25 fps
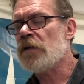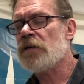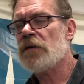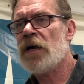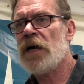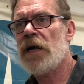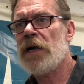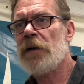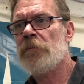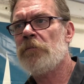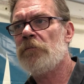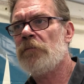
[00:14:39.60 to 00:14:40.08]
of
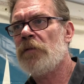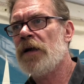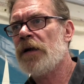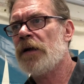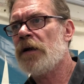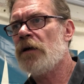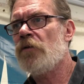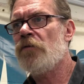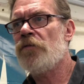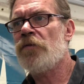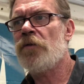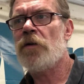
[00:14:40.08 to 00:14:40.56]
time like
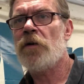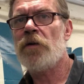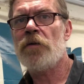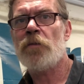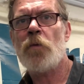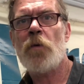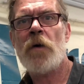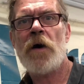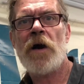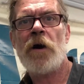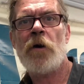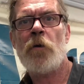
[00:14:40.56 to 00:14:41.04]
over on the
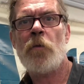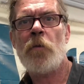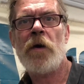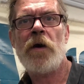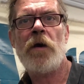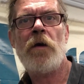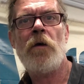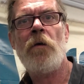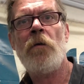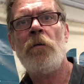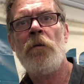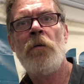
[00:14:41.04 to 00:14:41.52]
wire
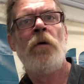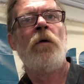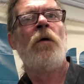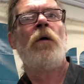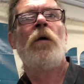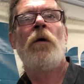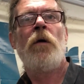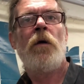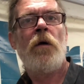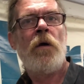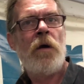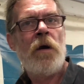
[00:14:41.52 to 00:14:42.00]
wheel,
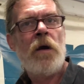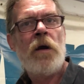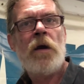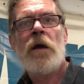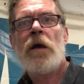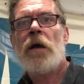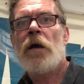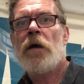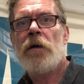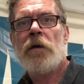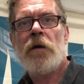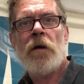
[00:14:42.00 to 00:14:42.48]

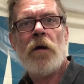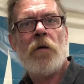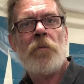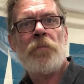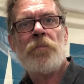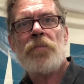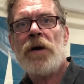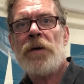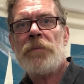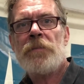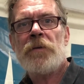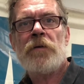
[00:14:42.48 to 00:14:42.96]
you know,
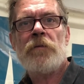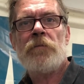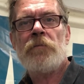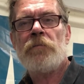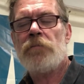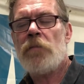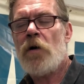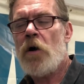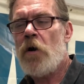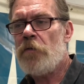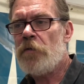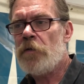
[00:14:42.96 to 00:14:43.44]
prepping
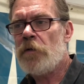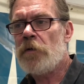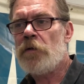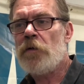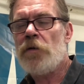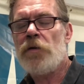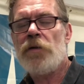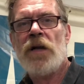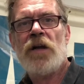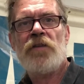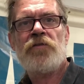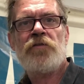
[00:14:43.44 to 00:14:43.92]
all the
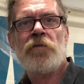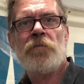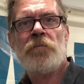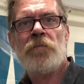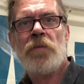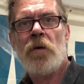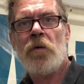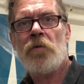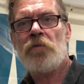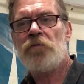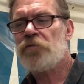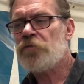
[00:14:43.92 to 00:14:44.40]
little nuts and
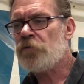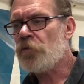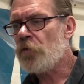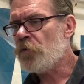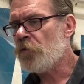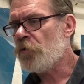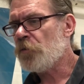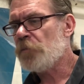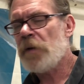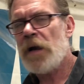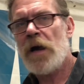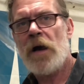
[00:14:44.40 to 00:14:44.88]
bolts,
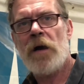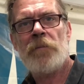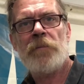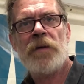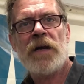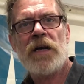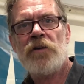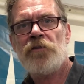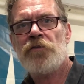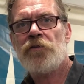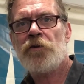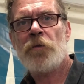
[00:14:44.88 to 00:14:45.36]
sorting them out,
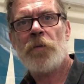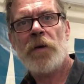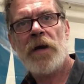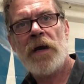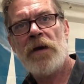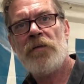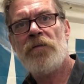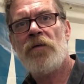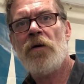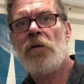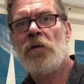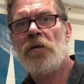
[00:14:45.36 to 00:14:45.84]
making sure we
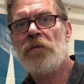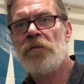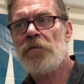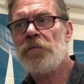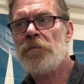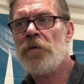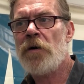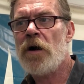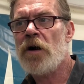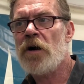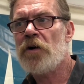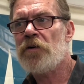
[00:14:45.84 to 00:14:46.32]
have all of the
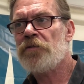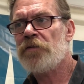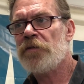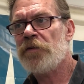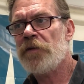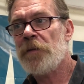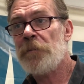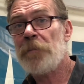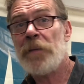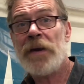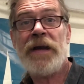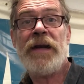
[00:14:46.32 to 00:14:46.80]
parts, and
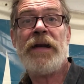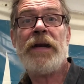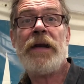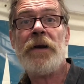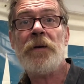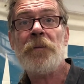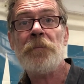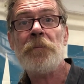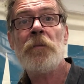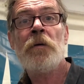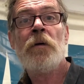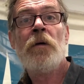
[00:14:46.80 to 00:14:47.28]
then painting them.